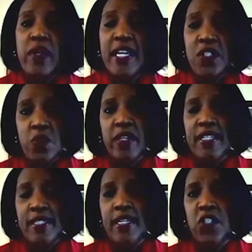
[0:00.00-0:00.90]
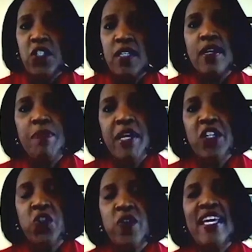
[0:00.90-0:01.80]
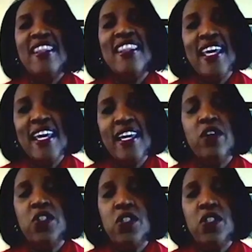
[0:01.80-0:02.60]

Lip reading: as an organization can make sure that they are still